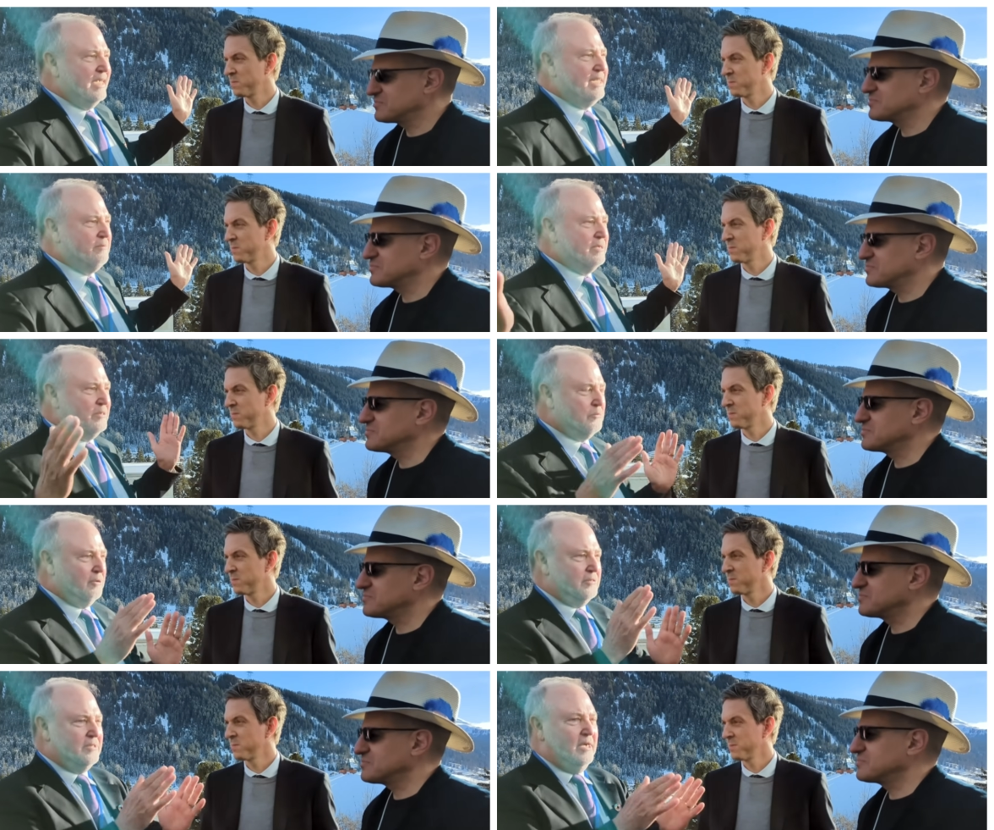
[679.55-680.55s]
Speaker 1: anyone in the
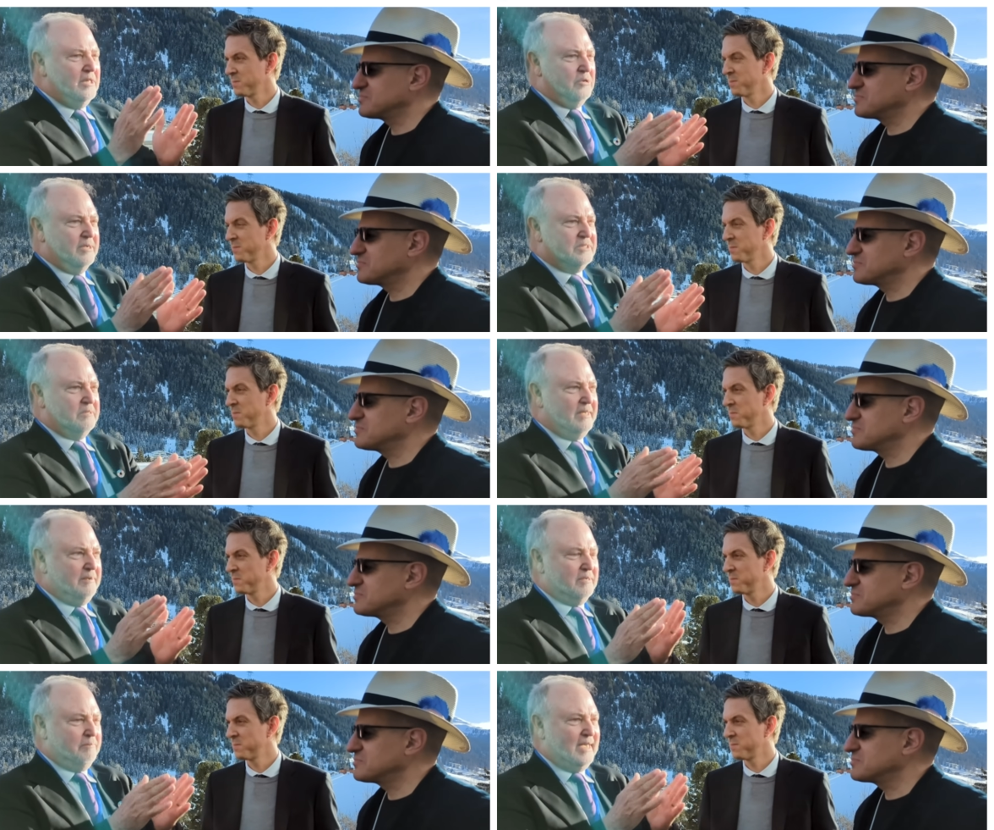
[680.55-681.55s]
world that wants to be
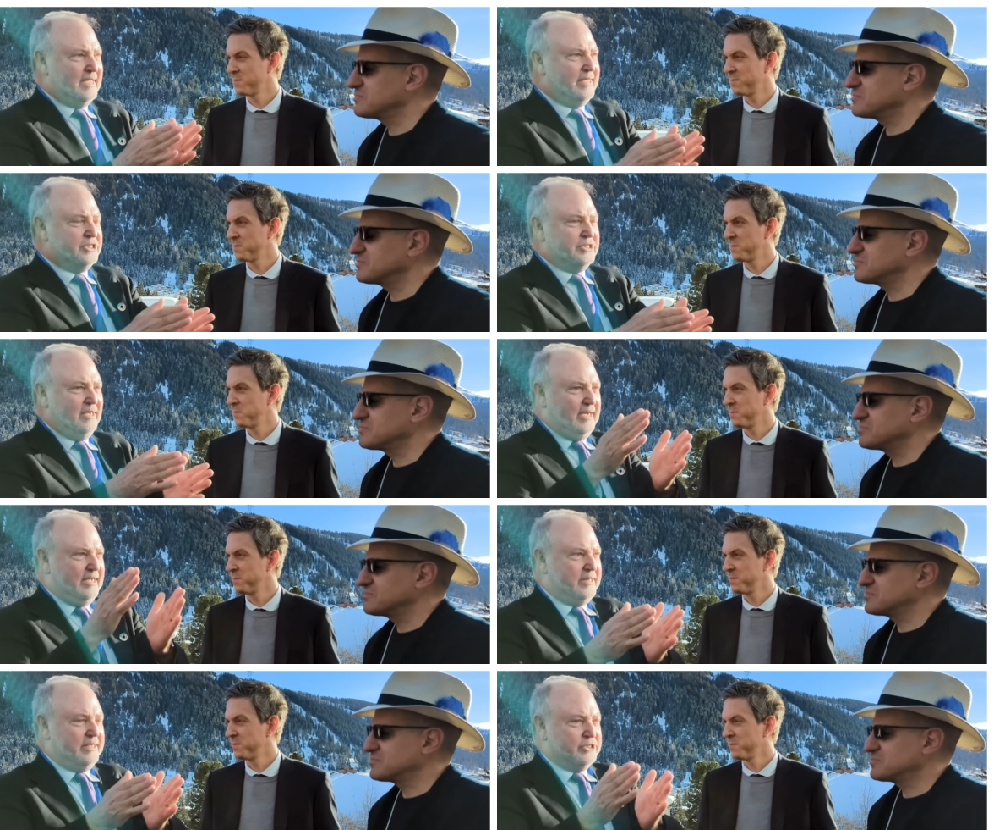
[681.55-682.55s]
able to manage
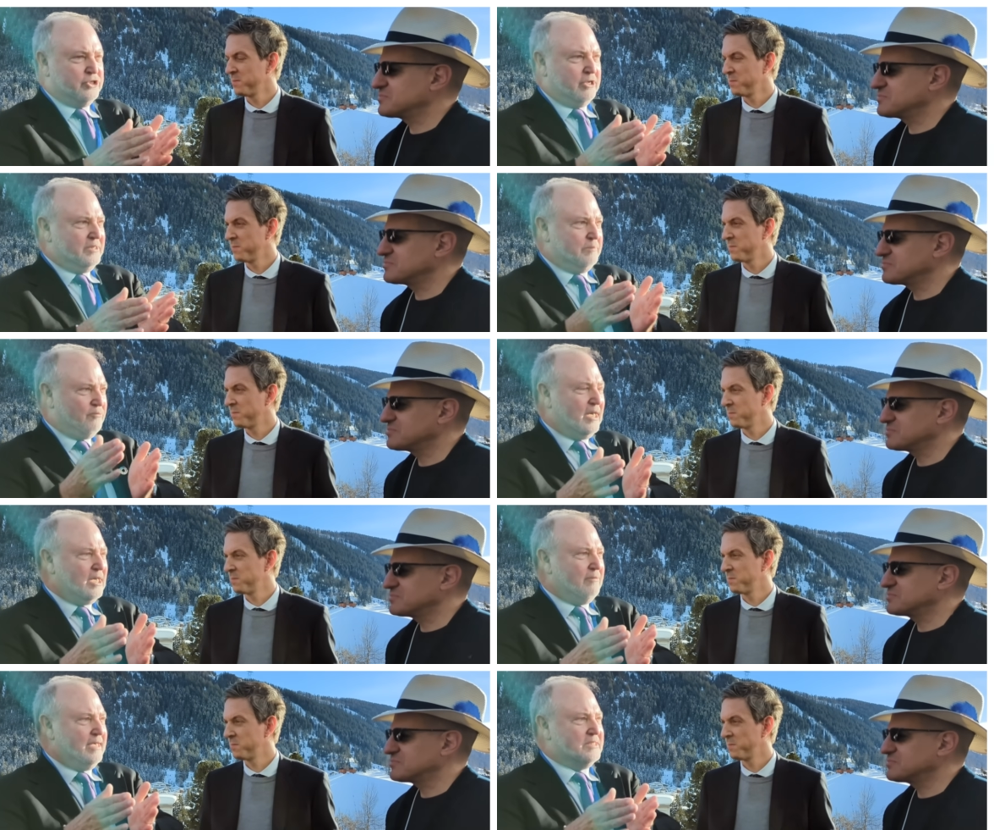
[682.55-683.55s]
and then chart the
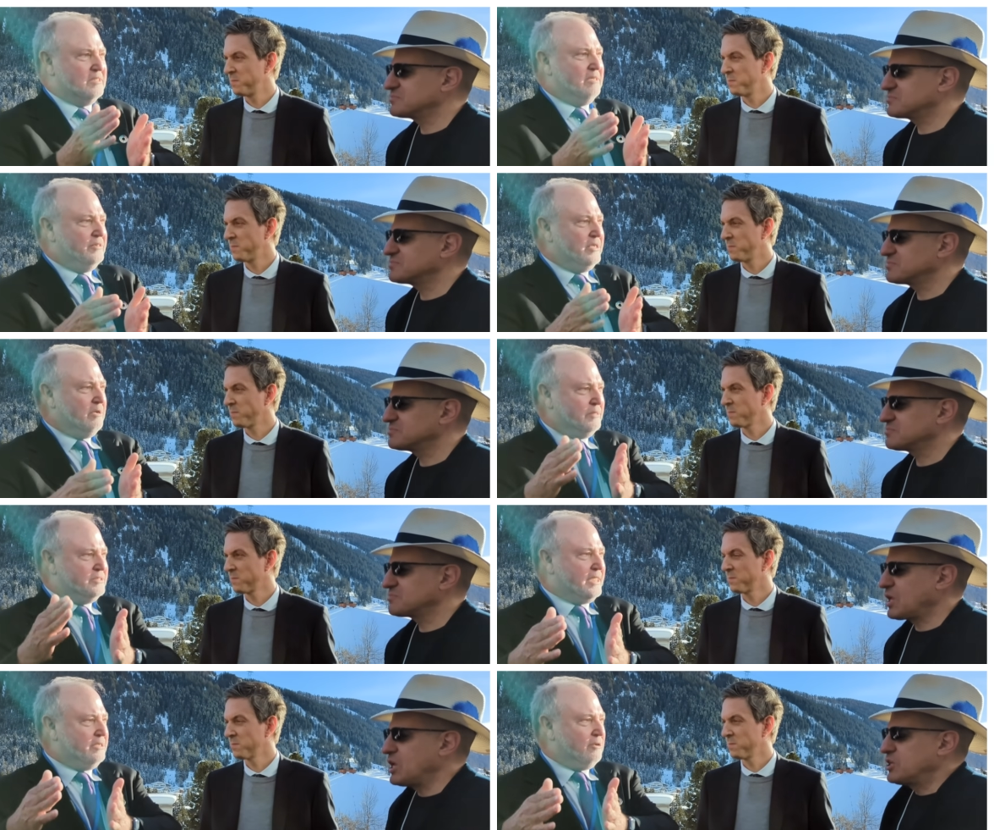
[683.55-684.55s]
progress of their
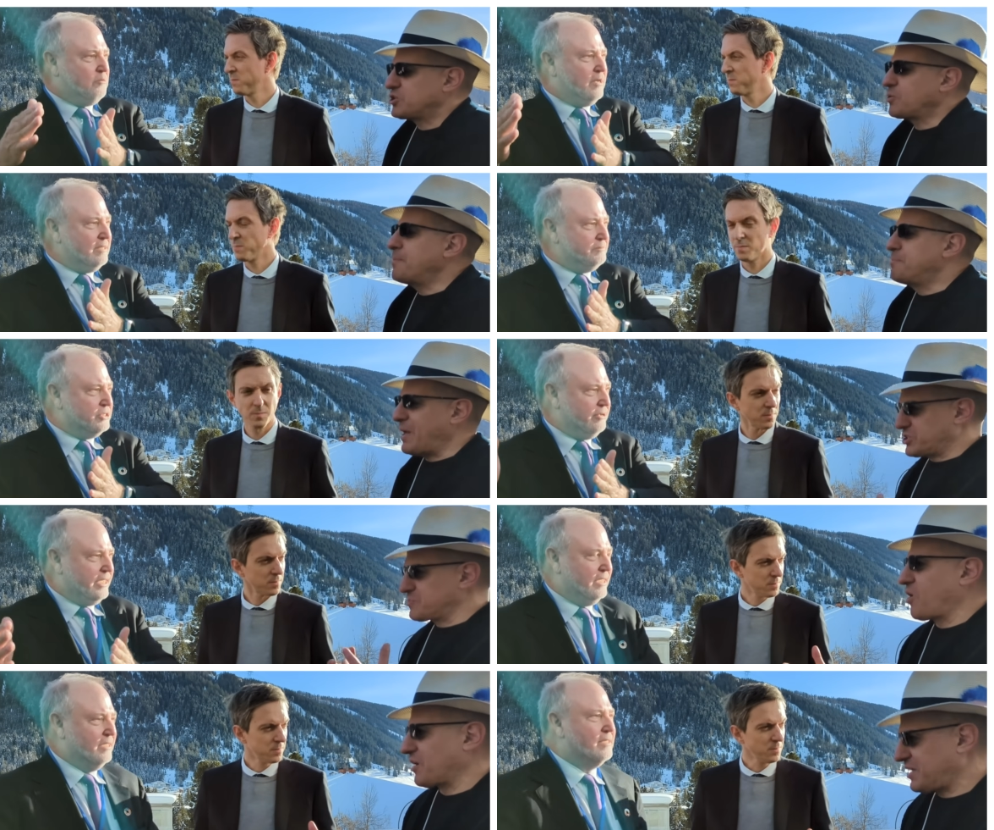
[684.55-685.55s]
particular. So a
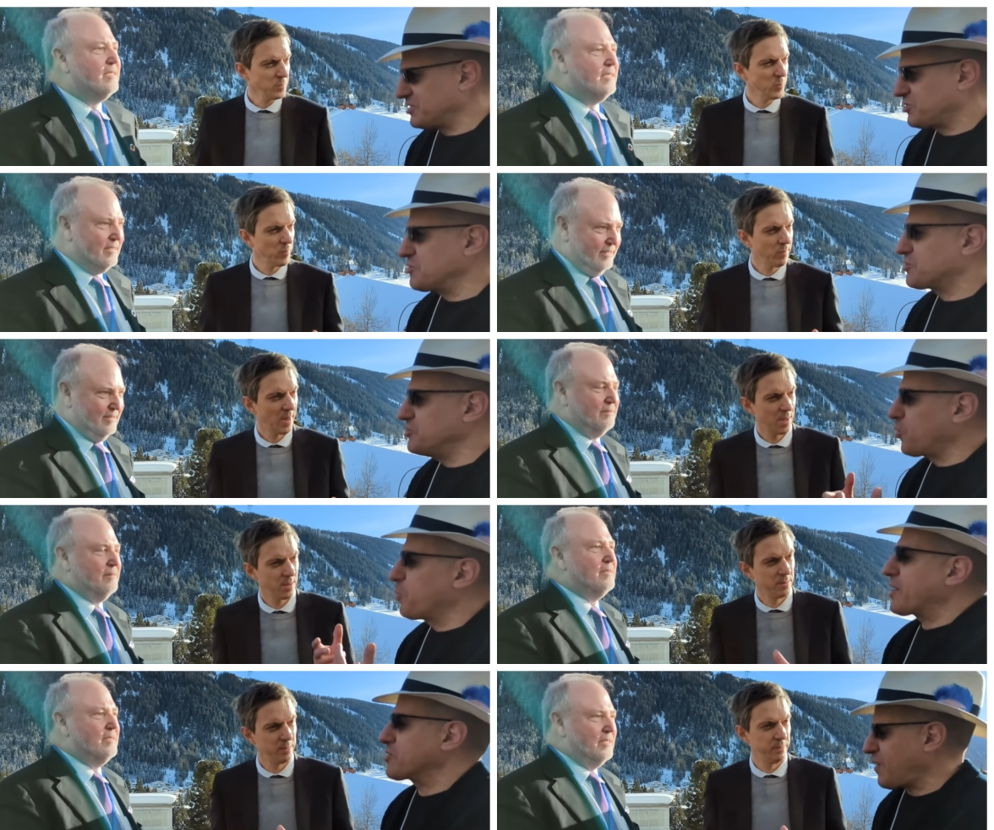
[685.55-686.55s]
benchmarking,
Speaker 2: journey. so you can know
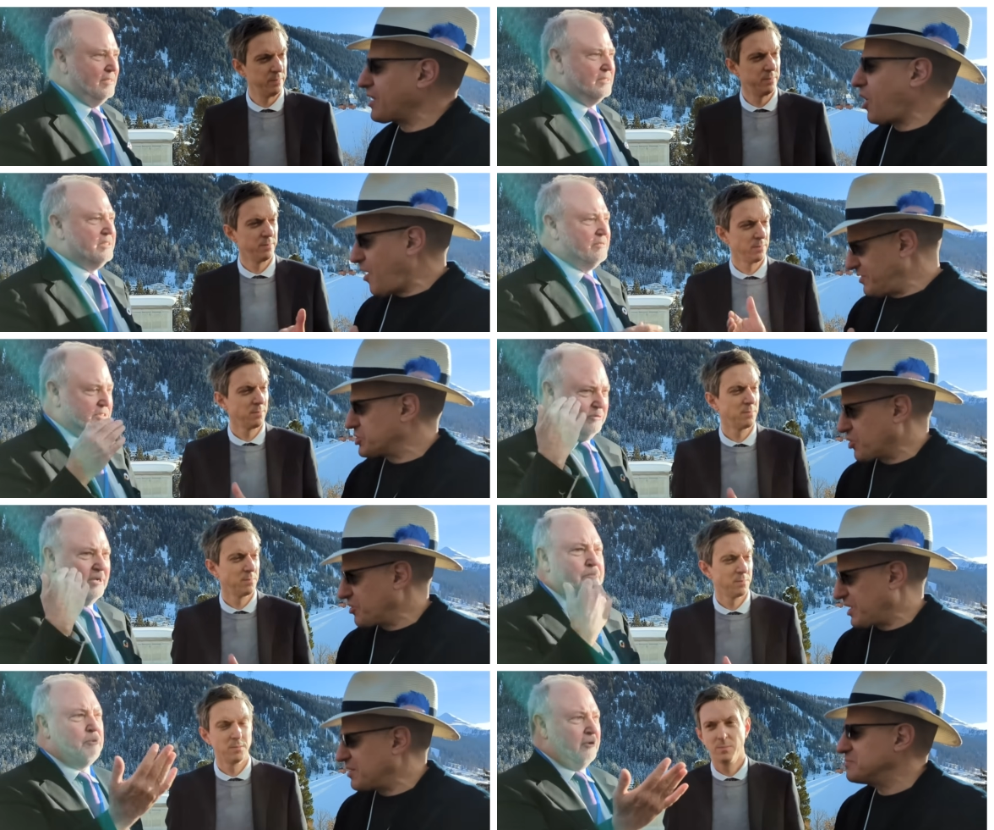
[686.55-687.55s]
where you're at on so, this so
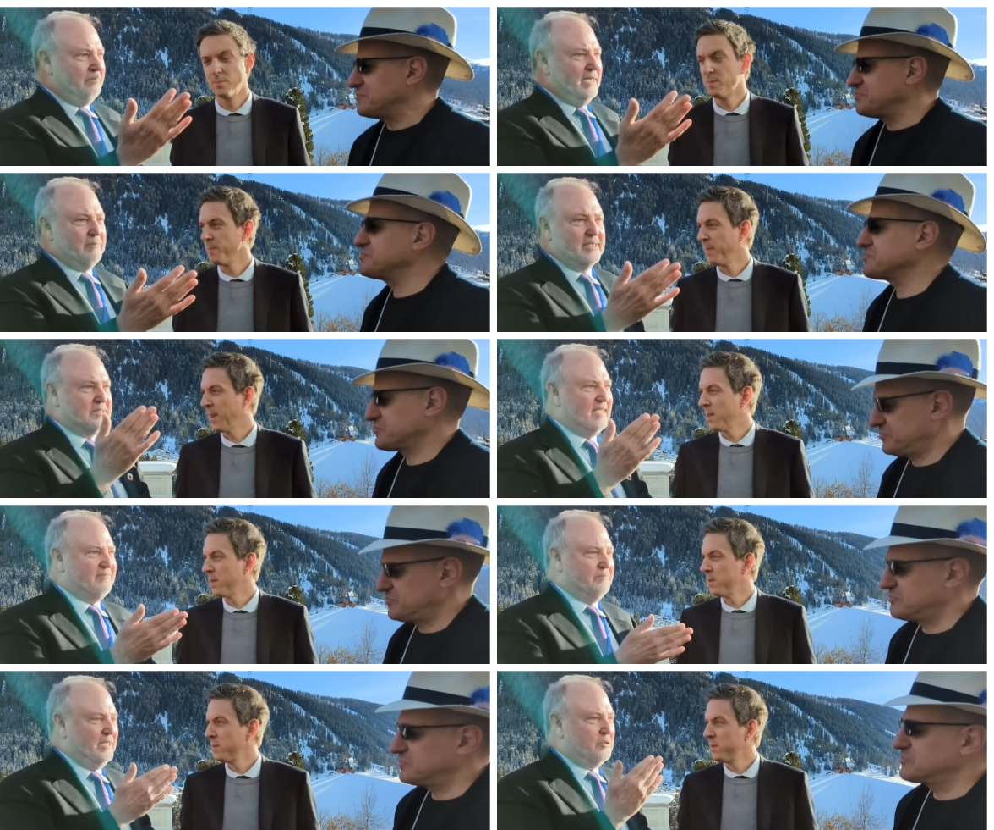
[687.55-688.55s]
journey. So a board
Speaker 1: member doesn't
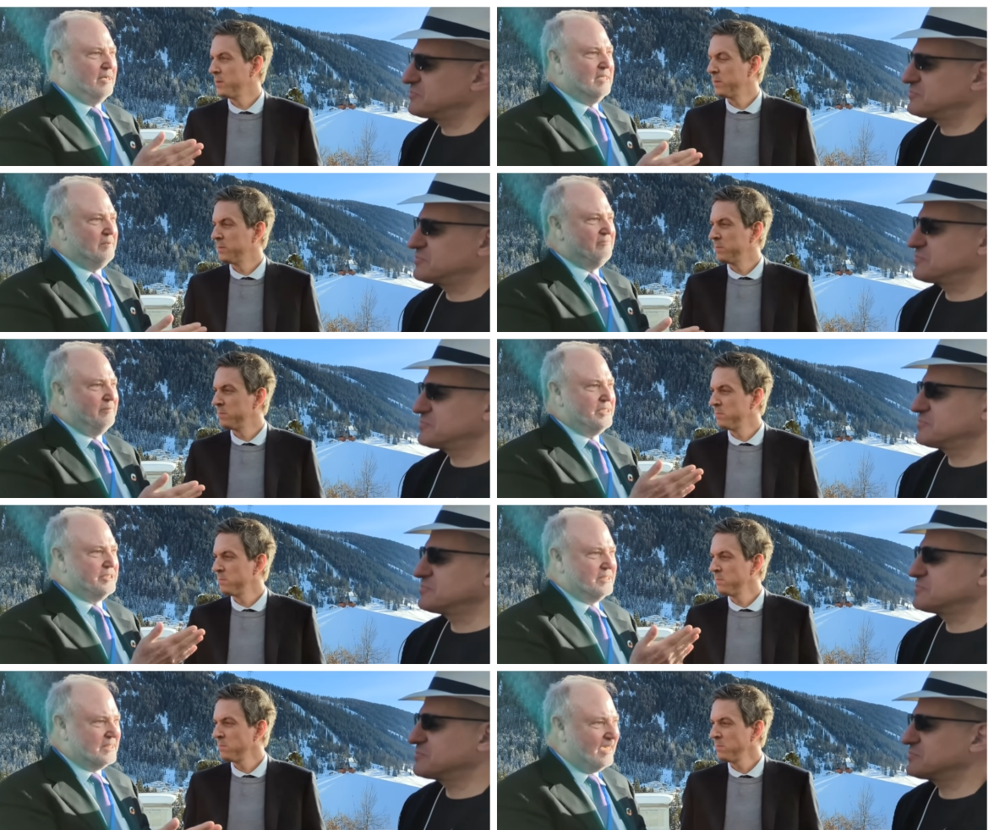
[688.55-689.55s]
have to be a quantum
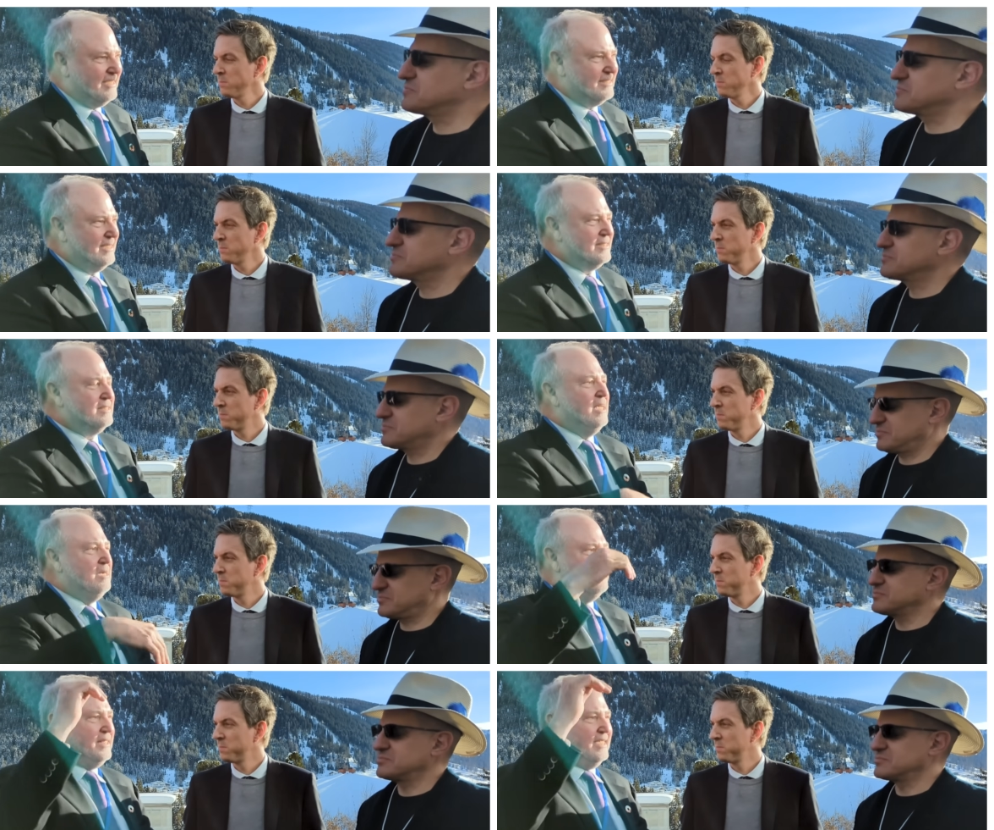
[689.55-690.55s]
information scientist,
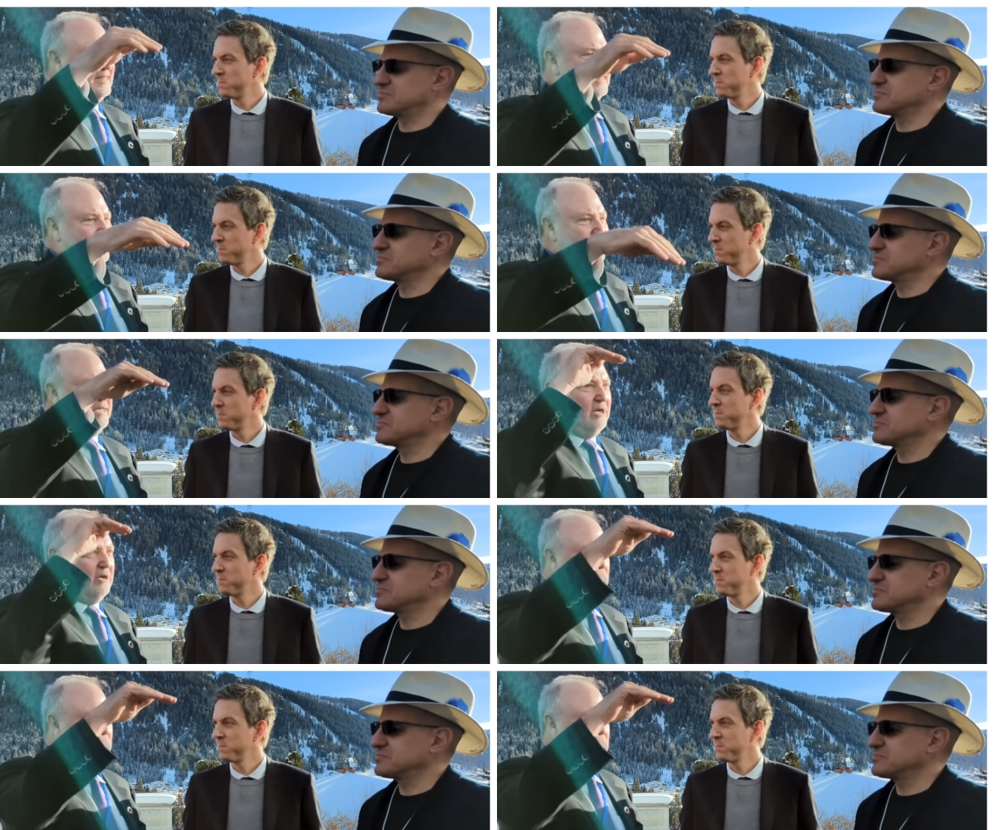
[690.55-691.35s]
but they can say, "Oh,